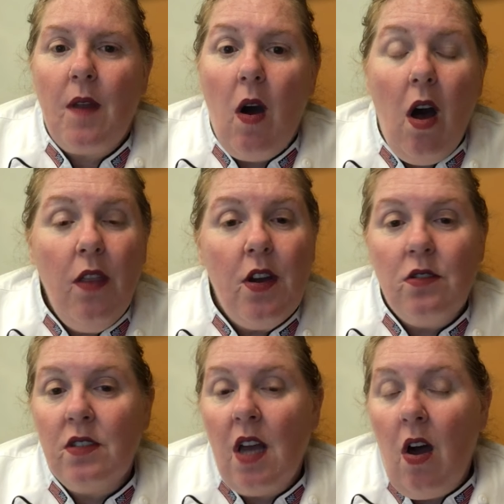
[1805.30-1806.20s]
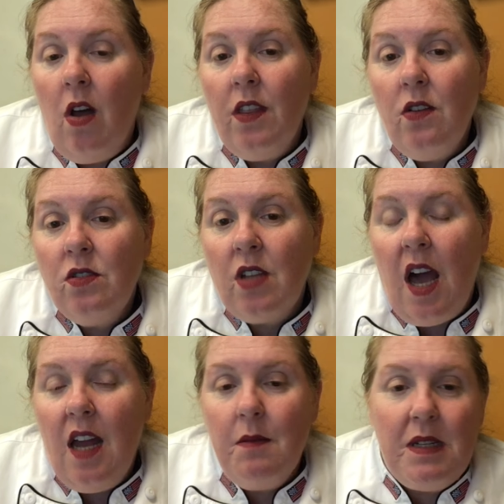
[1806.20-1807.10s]
All those
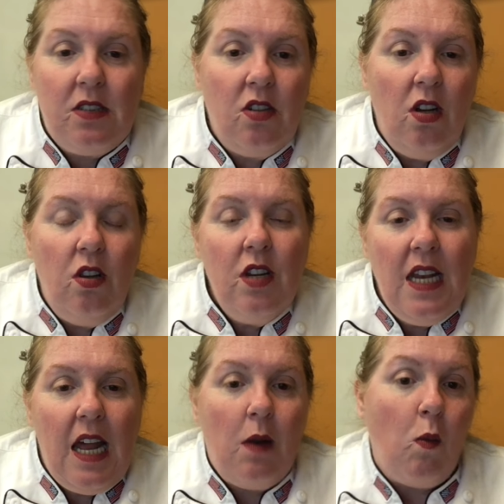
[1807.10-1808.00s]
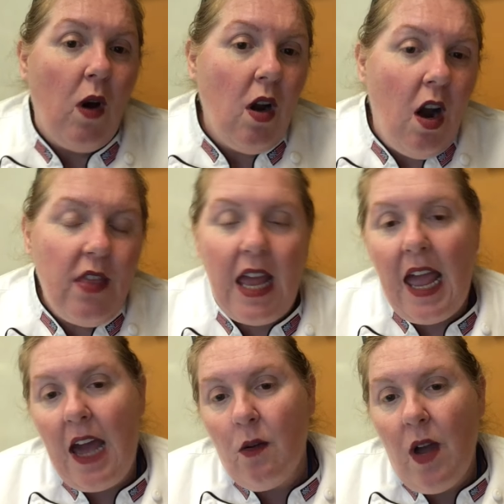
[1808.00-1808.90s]
condiments, start looking at them. What are they?
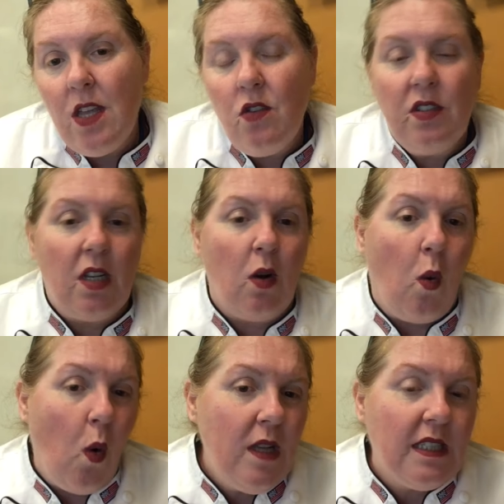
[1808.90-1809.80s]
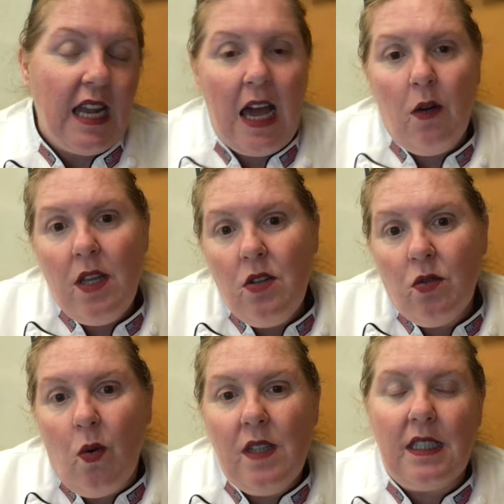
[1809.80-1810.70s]
How do I use it? Hoisin, how do I use
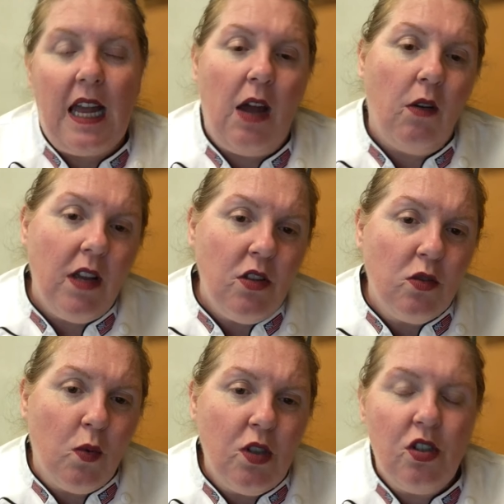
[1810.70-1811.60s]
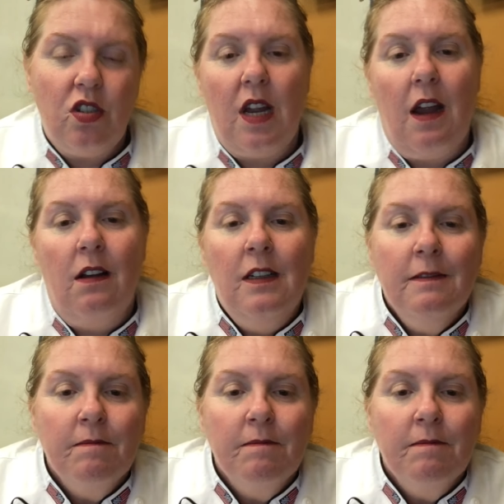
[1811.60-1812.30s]
hoisin? How do I use Worcestershire?